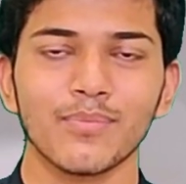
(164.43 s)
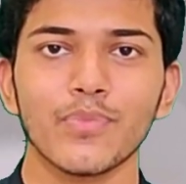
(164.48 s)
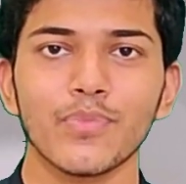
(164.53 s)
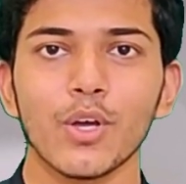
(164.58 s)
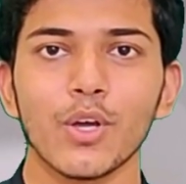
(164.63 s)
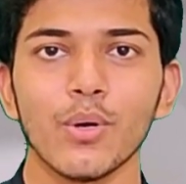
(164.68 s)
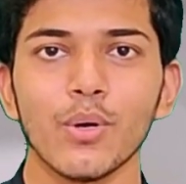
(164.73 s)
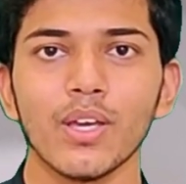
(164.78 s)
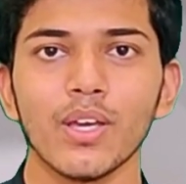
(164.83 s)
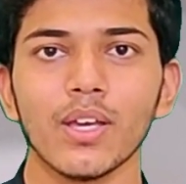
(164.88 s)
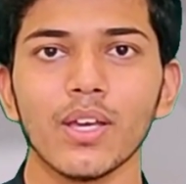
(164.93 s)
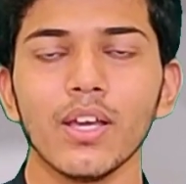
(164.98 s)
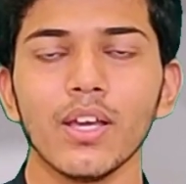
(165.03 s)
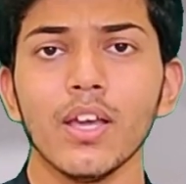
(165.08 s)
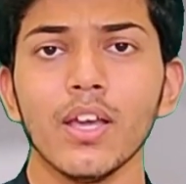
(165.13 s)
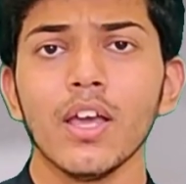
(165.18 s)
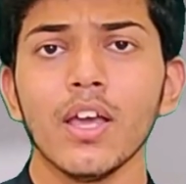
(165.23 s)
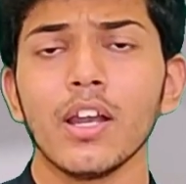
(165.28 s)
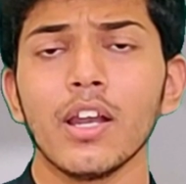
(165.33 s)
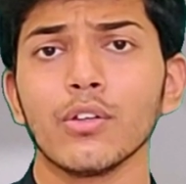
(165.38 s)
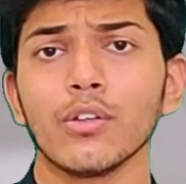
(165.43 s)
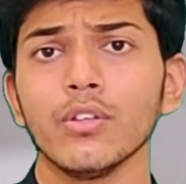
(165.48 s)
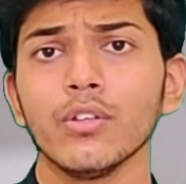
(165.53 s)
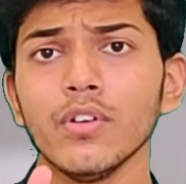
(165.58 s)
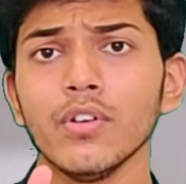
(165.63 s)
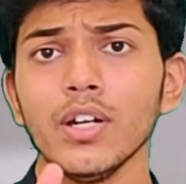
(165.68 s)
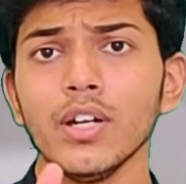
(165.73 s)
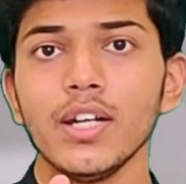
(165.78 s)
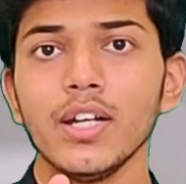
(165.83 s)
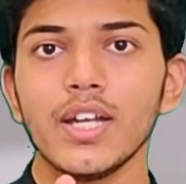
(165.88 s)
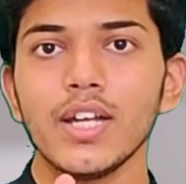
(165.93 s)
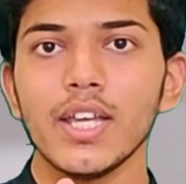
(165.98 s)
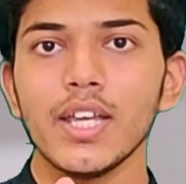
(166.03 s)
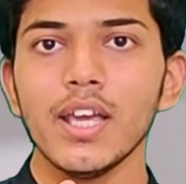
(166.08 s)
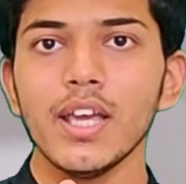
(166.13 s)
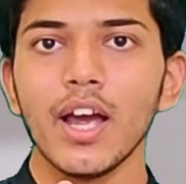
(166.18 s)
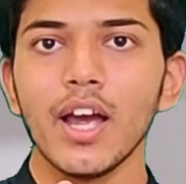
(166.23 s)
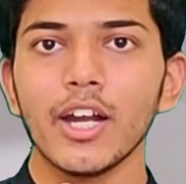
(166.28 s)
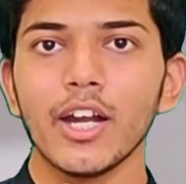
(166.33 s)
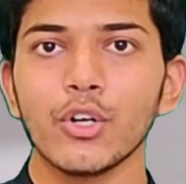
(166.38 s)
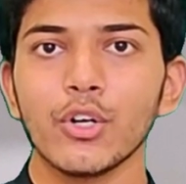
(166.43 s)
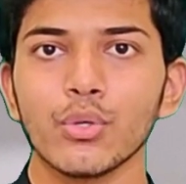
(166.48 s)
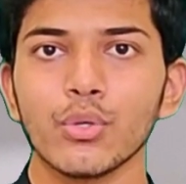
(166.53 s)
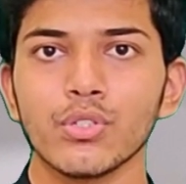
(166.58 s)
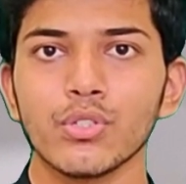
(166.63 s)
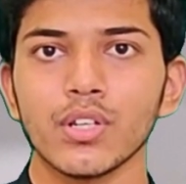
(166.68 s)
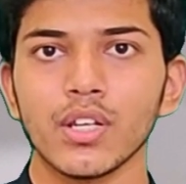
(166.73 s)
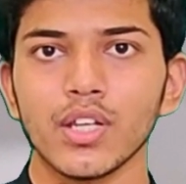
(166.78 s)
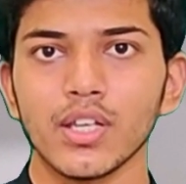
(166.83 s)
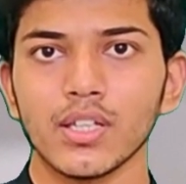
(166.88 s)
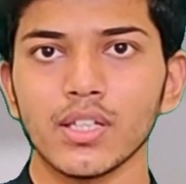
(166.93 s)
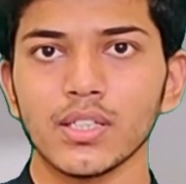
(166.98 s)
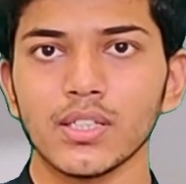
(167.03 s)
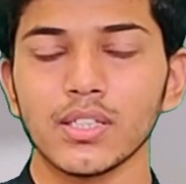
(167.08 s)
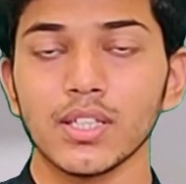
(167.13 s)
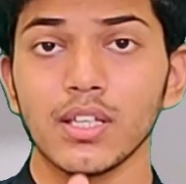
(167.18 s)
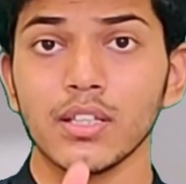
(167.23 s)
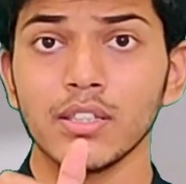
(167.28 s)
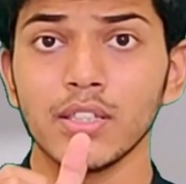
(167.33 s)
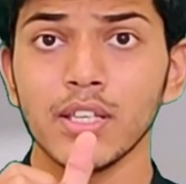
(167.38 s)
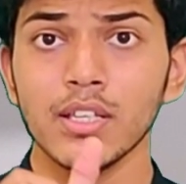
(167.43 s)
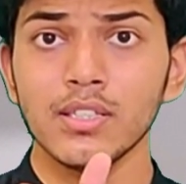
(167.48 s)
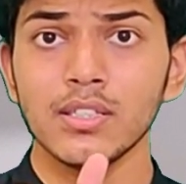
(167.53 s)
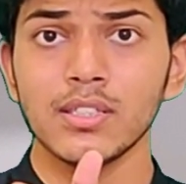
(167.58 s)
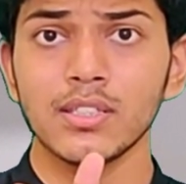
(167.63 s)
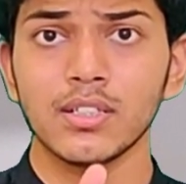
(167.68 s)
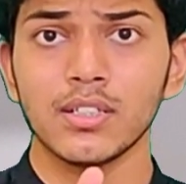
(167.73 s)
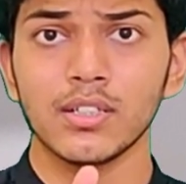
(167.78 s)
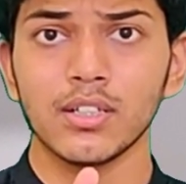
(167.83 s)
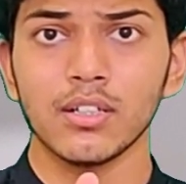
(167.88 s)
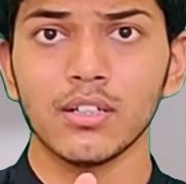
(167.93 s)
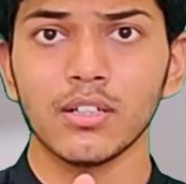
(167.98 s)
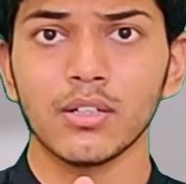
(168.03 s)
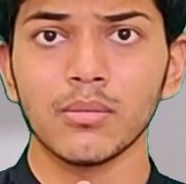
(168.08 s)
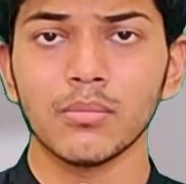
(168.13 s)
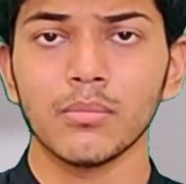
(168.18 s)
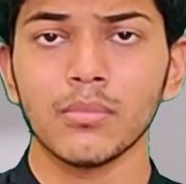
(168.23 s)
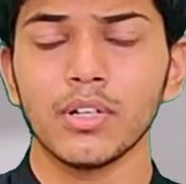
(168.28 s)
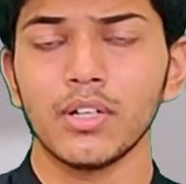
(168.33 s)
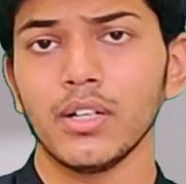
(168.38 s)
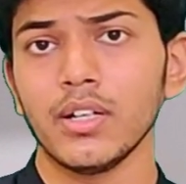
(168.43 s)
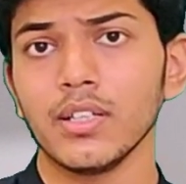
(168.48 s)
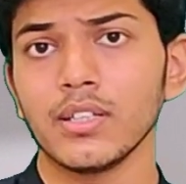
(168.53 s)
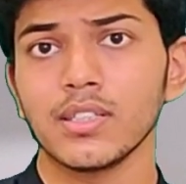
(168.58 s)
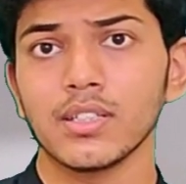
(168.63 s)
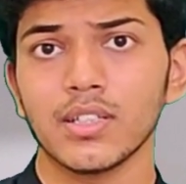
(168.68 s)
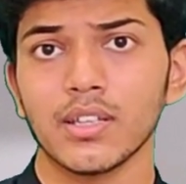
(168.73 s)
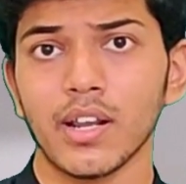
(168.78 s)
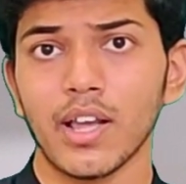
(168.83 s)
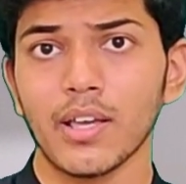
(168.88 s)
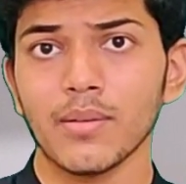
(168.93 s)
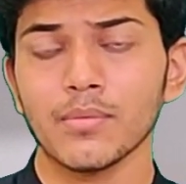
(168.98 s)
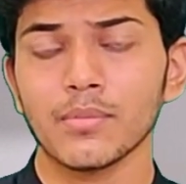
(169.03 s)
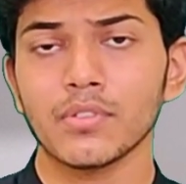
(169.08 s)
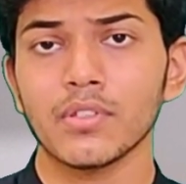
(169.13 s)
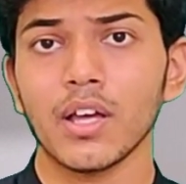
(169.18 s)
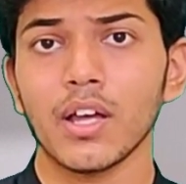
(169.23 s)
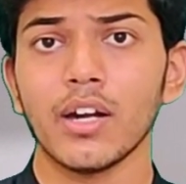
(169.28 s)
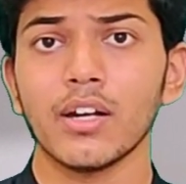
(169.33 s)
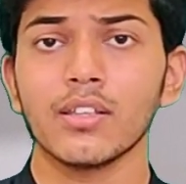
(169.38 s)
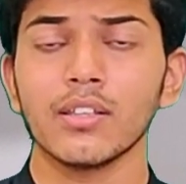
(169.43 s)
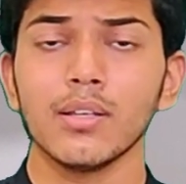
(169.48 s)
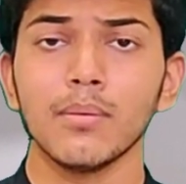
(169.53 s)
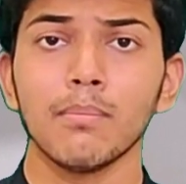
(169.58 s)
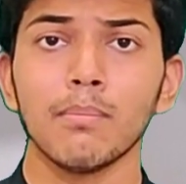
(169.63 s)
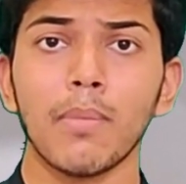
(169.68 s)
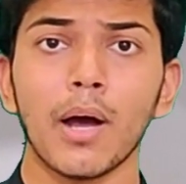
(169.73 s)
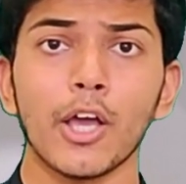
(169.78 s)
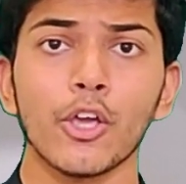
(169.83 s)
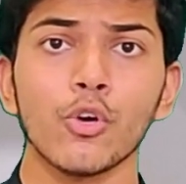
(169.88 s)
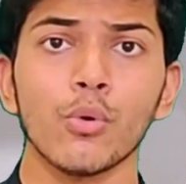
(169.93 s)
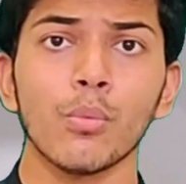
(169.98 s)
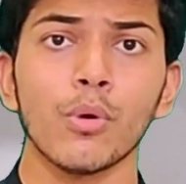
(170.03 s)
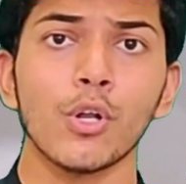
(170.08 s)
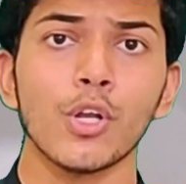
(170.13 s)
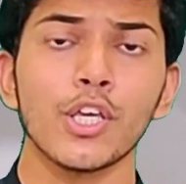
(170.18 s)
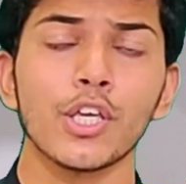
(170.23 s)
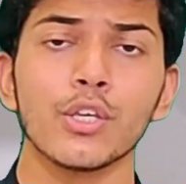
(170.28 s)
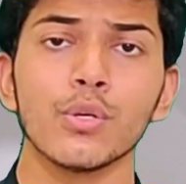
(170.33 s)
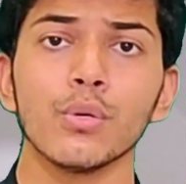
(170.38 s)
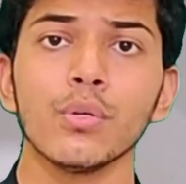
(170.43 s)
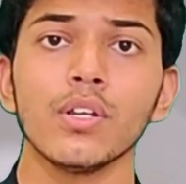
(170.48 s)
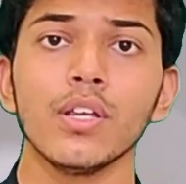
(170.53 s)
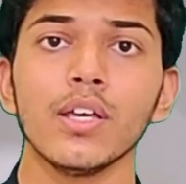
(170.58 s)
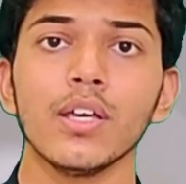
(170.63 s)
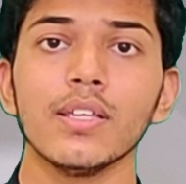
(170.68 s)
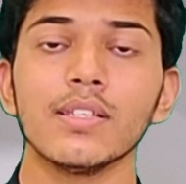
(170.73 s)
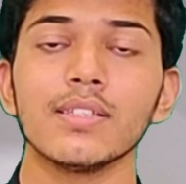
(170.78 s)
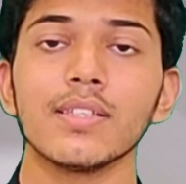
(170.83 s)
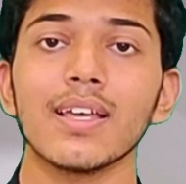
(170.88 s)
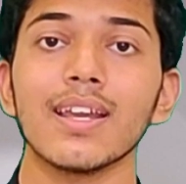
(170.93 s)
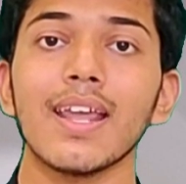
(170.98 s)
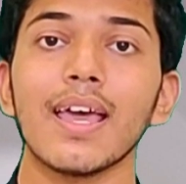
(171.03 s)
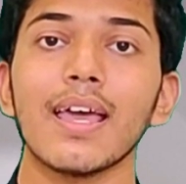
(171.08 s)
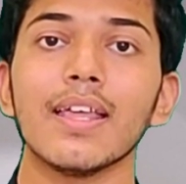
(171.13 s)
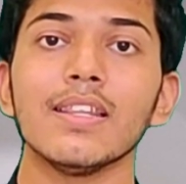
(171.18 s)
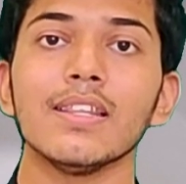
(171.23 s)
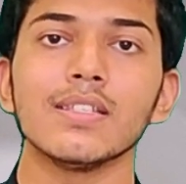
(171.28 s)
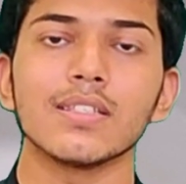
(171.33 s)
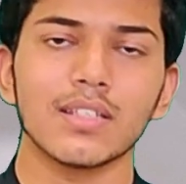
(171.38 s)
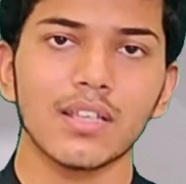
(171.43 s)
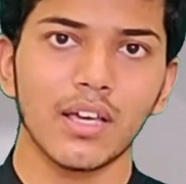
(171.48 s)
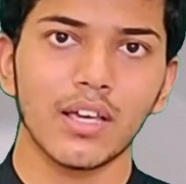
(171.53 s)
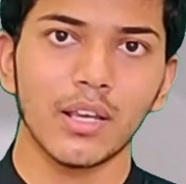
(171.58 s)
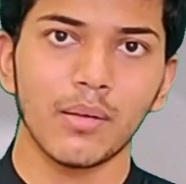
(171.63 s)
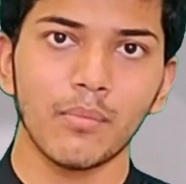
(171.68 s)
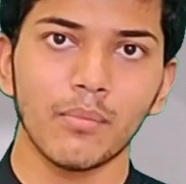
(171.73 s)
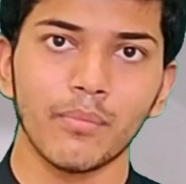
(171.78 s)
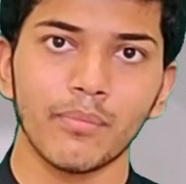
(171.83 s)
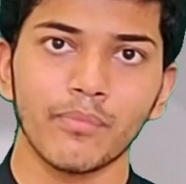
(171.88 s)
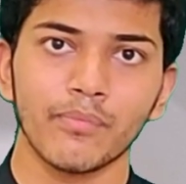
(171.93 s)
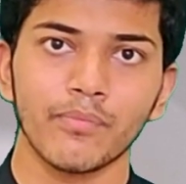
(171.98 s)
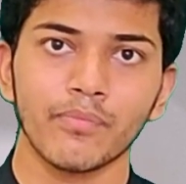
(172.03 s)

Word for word: Okay, now the word dehydrogenase, this term describes that the biomolecule is an enzyme